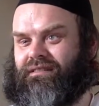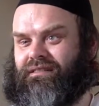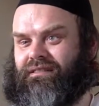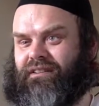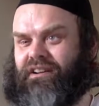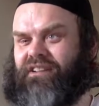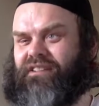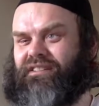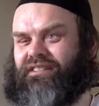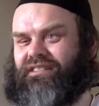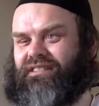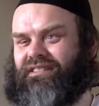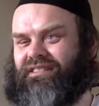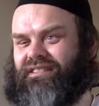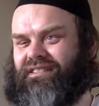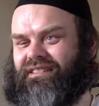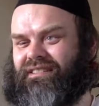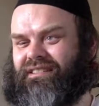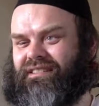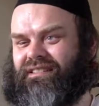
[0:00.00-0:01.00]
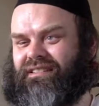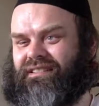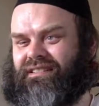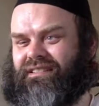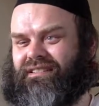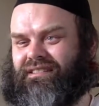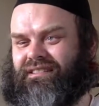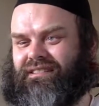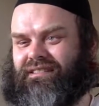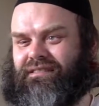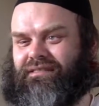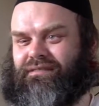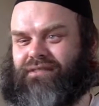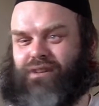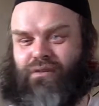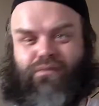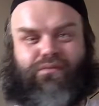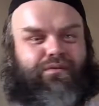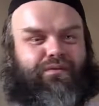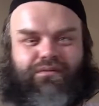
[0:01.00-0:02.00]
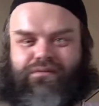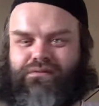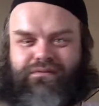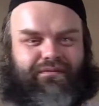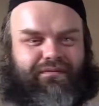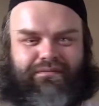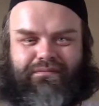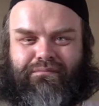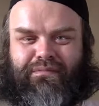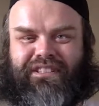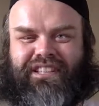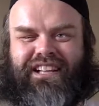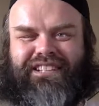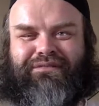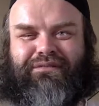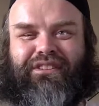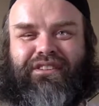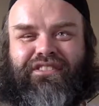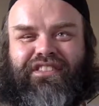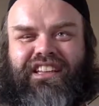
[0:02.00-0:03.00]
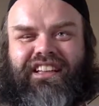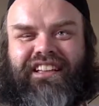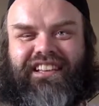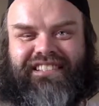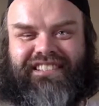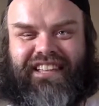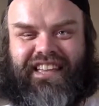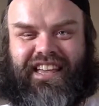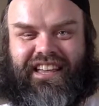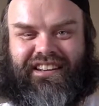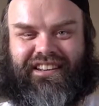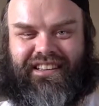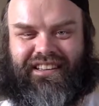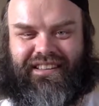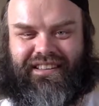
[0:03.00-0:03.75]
Right? No. But that's what you think as a kid.